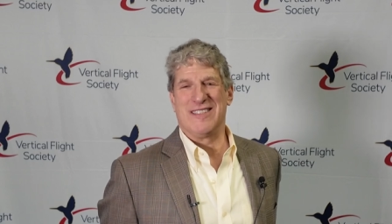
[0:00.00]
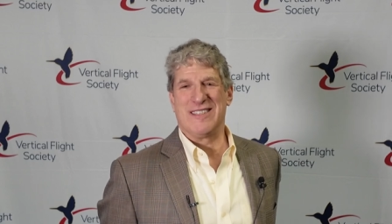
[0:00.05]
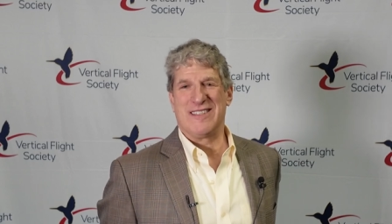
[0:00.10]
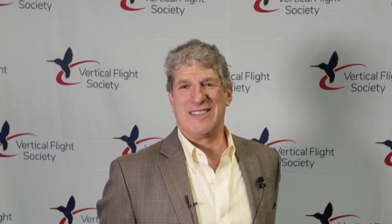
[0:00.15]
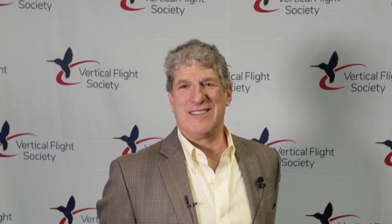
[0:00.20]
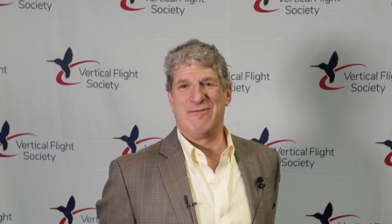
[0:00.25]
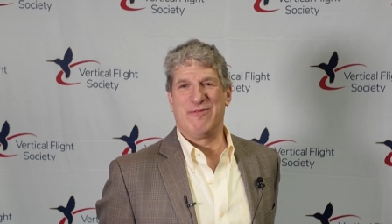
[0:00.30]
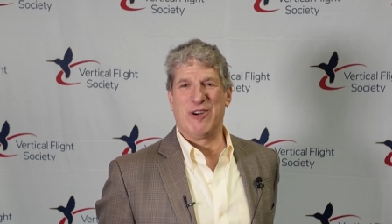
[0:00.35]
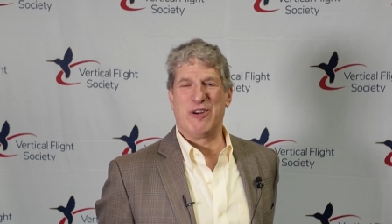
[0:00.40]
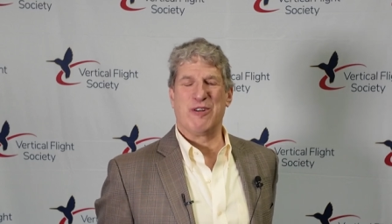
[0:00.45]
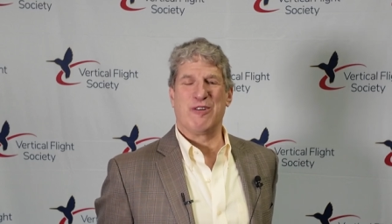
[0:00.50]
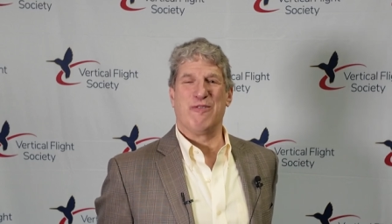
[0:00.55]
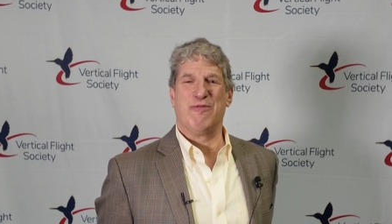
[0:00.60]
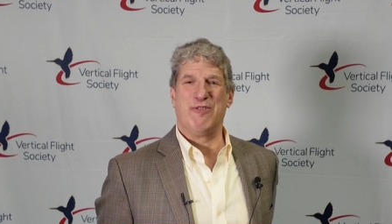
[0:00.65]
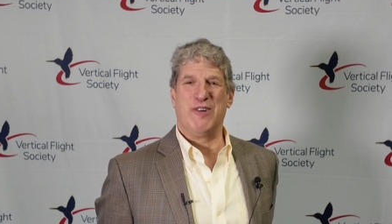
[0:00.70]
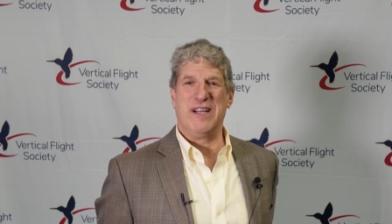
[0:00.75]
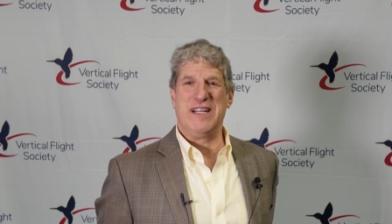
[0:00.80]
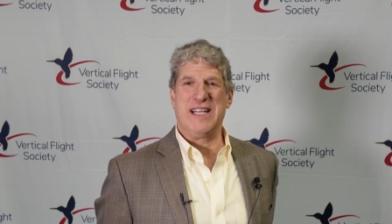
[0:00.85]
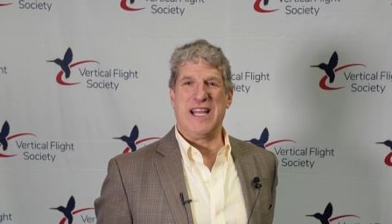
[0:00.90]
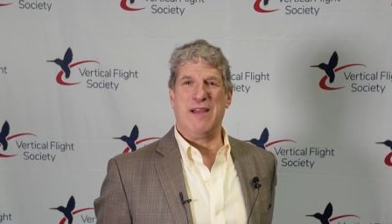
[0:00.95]
The vertical
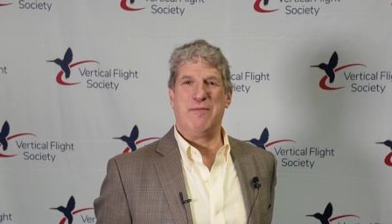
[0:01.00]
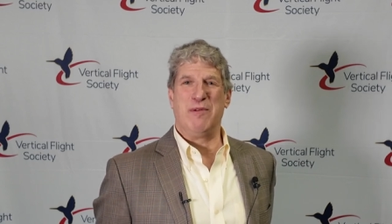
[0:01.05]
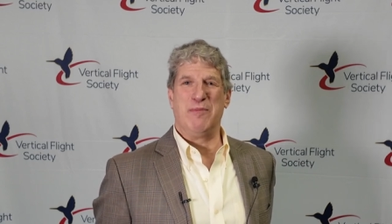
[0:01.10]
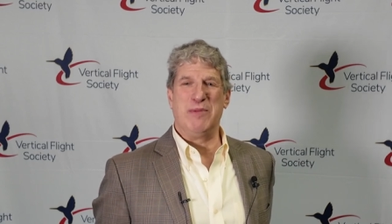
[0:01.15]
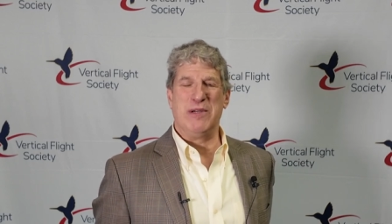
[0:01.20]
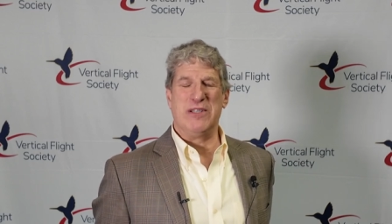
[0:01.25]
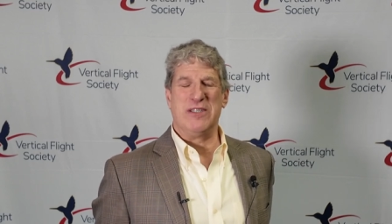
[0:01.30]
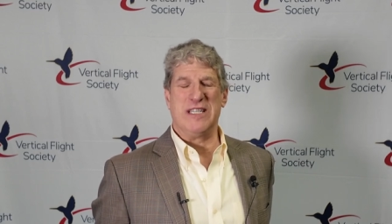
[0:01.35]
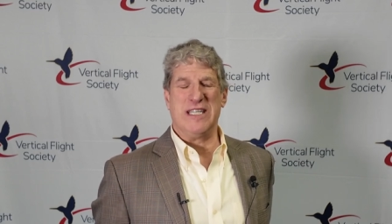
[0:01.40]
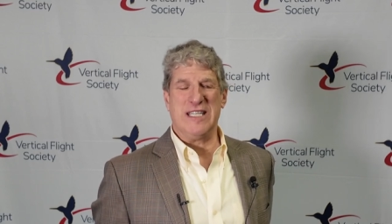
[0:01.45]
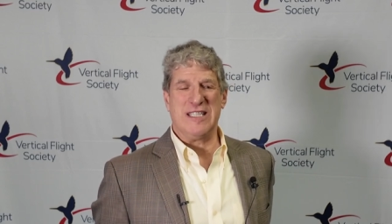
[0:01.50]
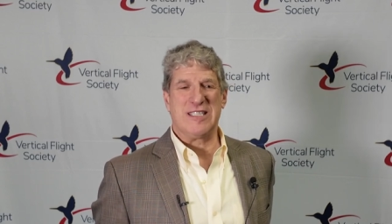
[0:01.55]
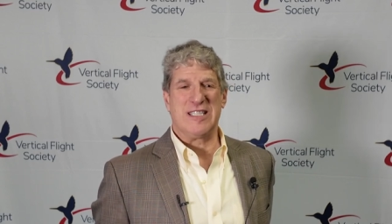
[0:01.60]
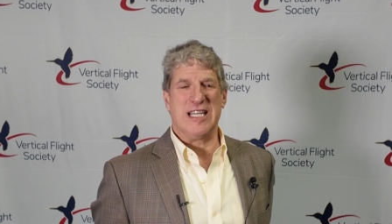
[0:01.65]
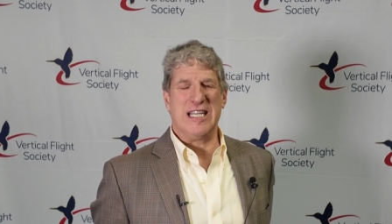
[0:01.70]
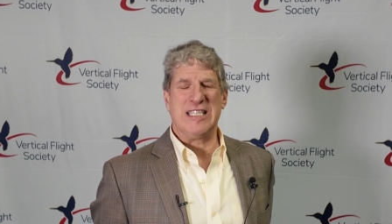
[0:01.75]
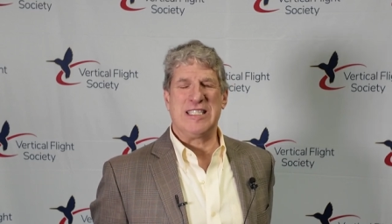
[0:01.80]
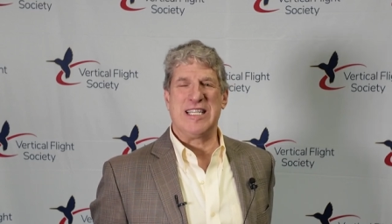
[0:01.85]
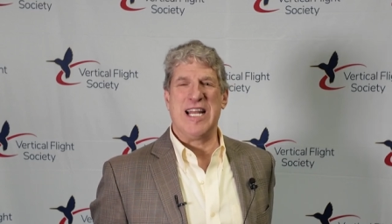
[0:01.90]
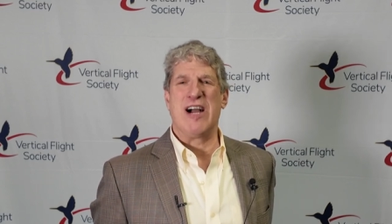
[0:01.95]
flight capability, it's,
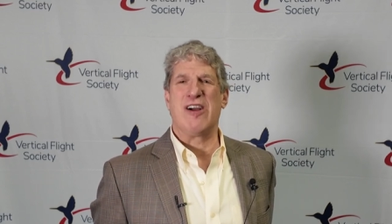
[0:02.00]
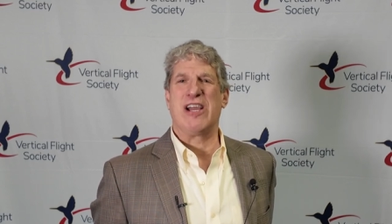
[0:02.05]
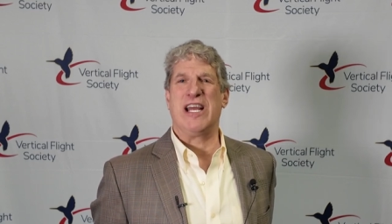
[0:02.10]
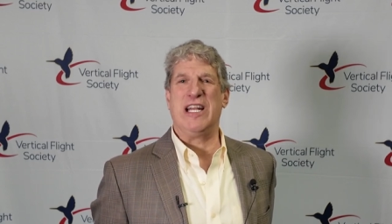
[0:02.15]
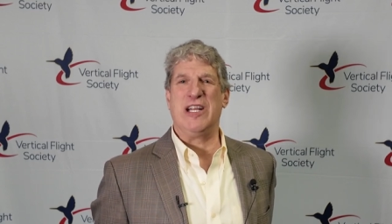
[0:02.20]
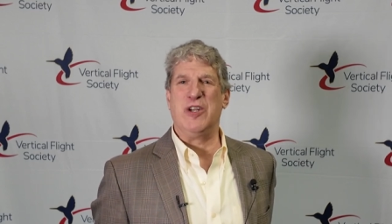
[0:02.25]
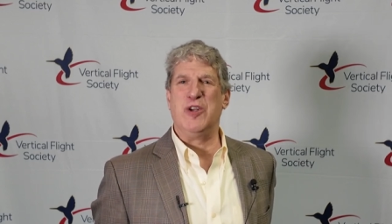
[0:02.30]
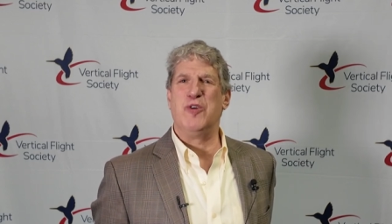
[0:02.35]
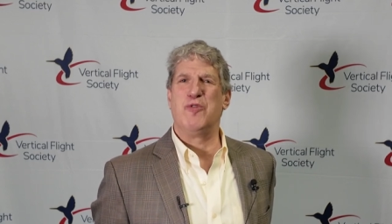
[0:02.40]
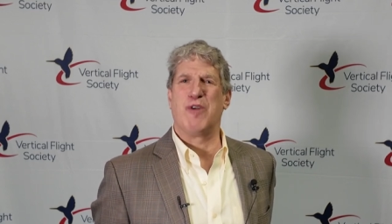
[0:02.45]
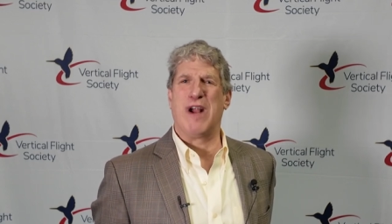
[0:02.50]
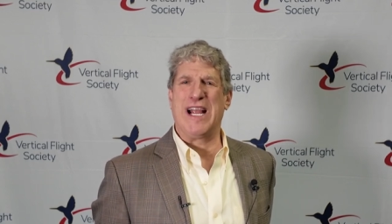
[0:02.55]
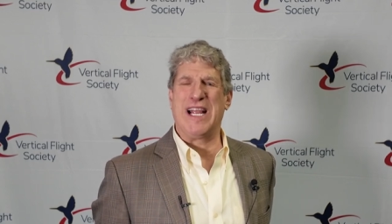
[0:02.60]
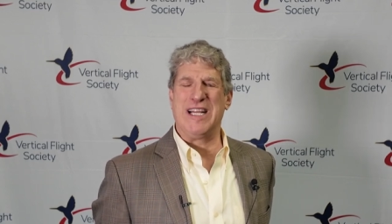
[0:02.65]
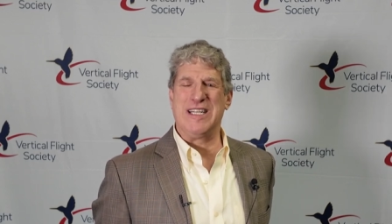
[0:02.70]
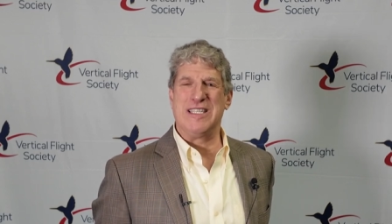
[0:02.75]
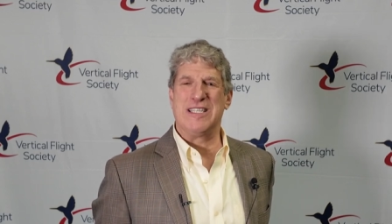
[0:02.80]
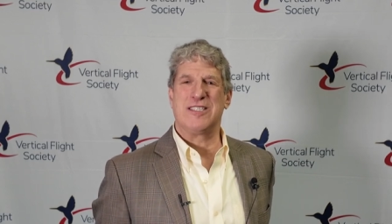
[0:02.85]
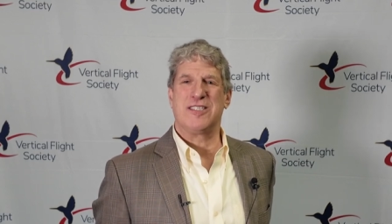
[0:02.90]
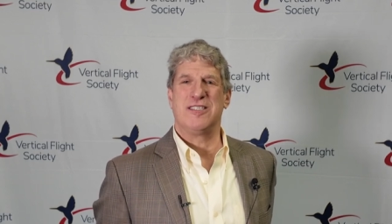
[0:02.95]
it's now getting a new
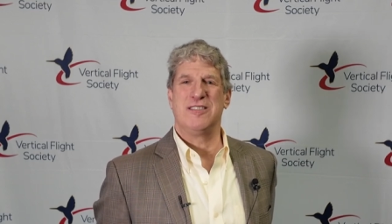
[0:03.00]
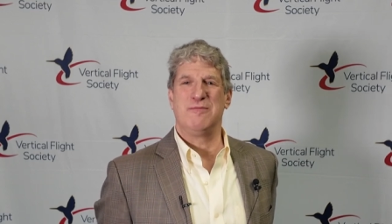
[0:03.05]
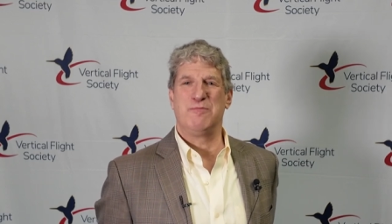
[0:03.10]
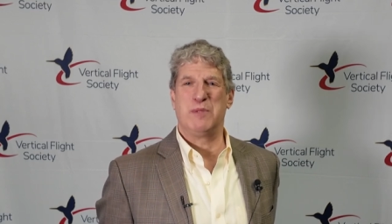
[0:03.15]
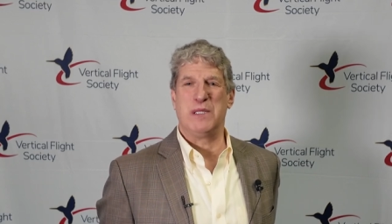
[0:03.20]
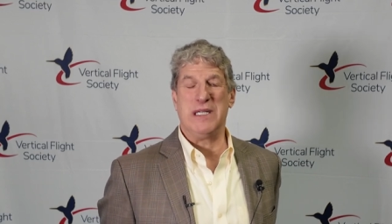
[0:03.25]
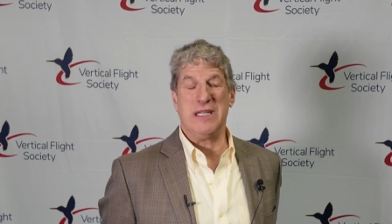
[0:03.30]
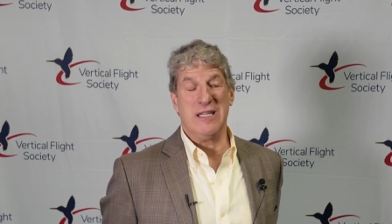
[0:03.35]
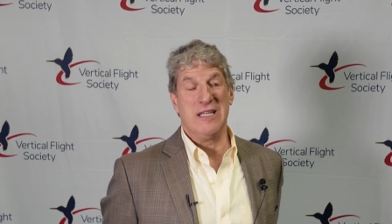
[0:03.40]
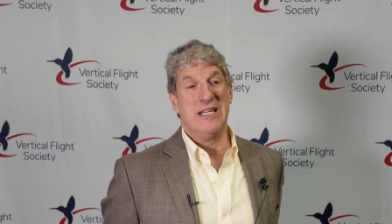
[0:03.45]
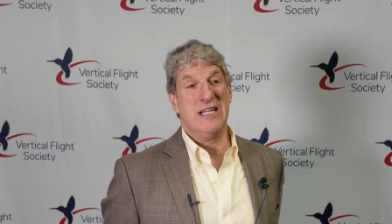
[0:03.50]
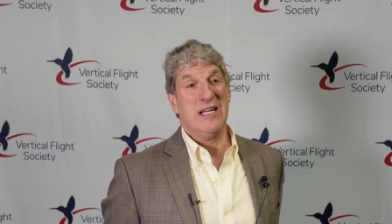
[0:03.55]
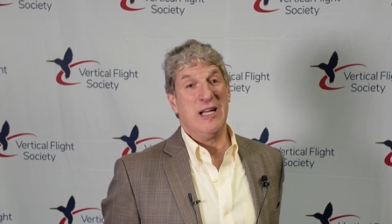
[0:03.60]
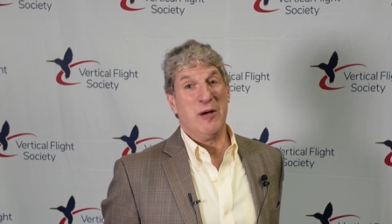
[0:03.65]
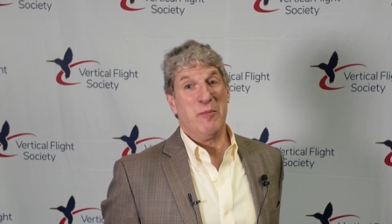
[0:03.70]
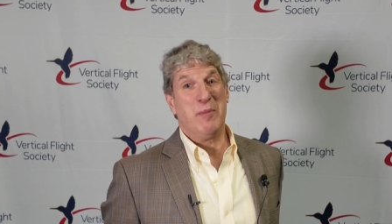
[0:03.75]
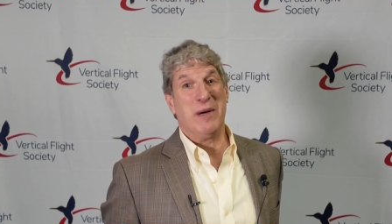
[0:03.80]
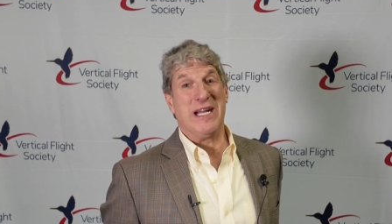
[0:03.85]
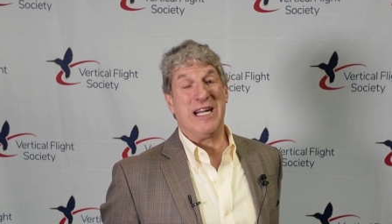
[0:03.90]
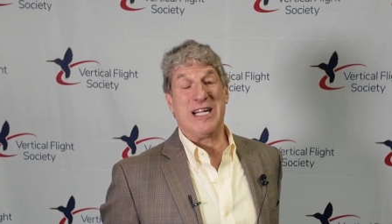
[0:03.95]
recognition, but,
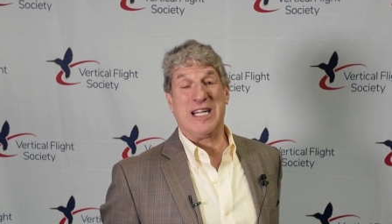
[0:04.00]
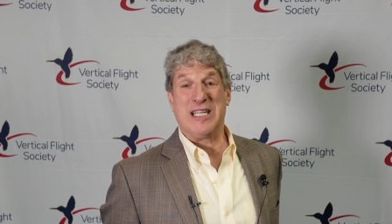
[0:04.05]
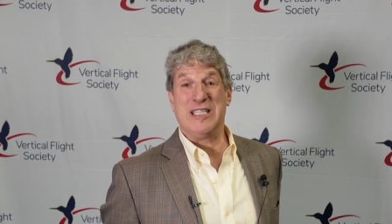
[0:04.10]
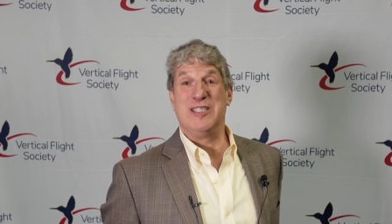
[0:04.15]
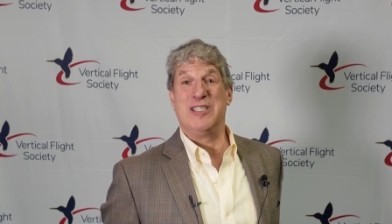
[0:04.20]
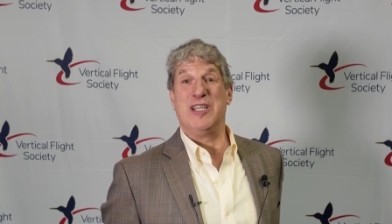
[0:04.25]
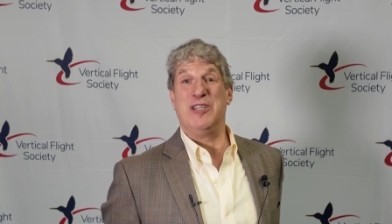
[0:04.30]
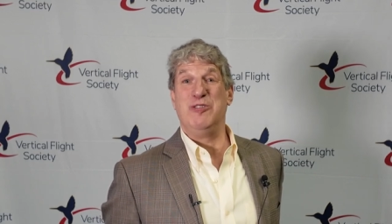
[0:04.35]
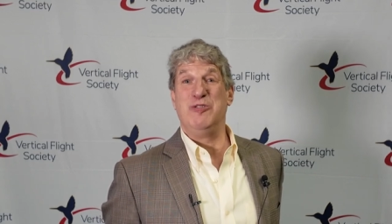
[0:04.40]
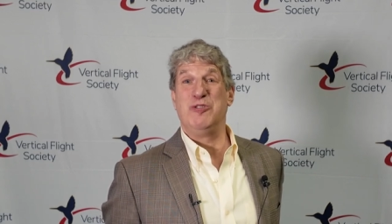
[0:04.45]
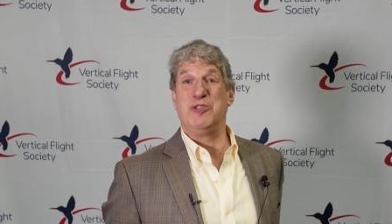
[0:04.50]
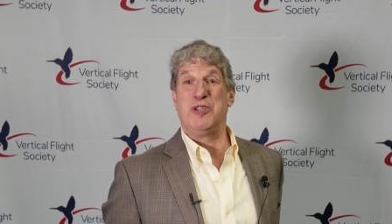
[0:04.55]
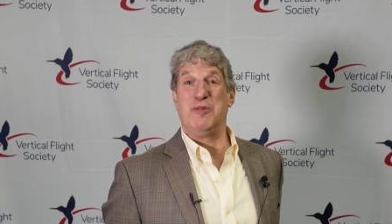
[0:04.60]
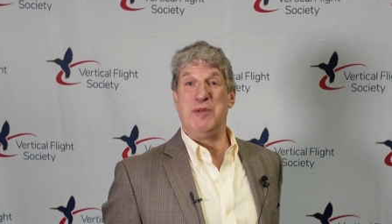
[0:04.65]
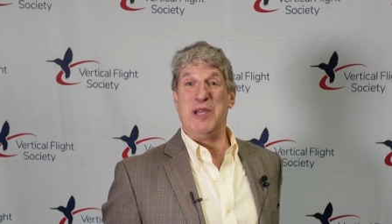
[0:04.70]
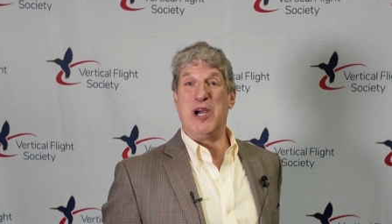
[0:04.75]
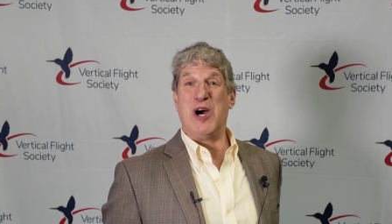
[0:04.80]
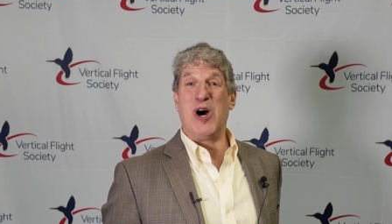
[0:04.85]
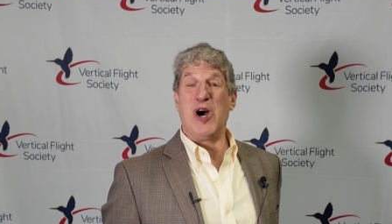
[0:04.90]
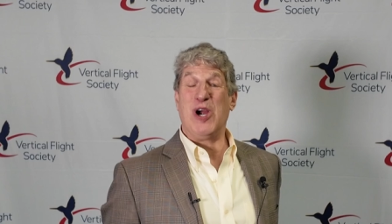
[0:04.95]
but it continues to
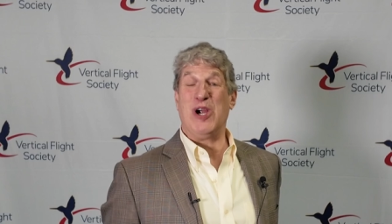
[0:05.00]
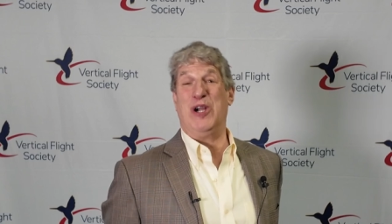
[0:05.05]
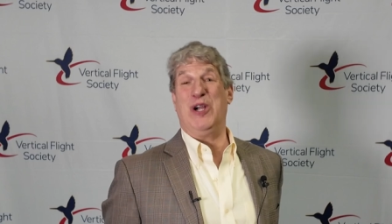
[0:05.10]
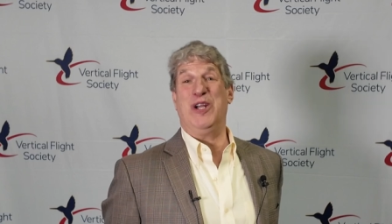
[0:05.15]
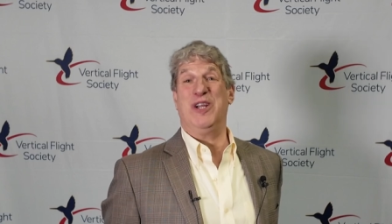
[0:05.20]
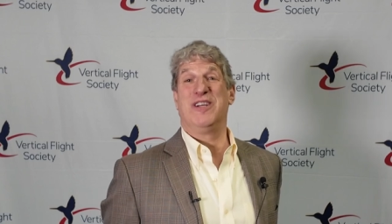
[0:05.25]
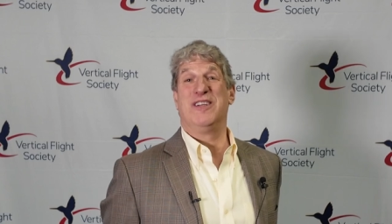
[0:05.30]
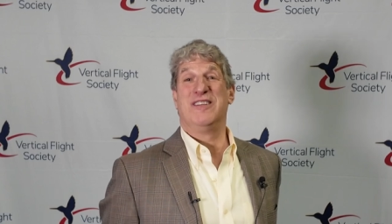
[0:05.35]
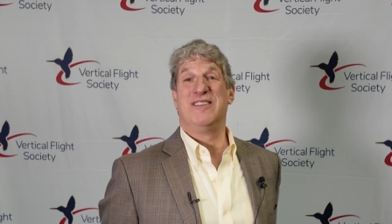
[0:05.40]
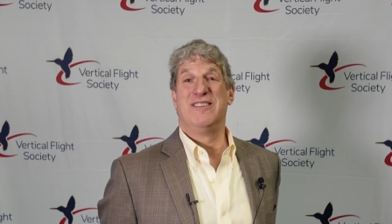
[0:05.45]
be hard.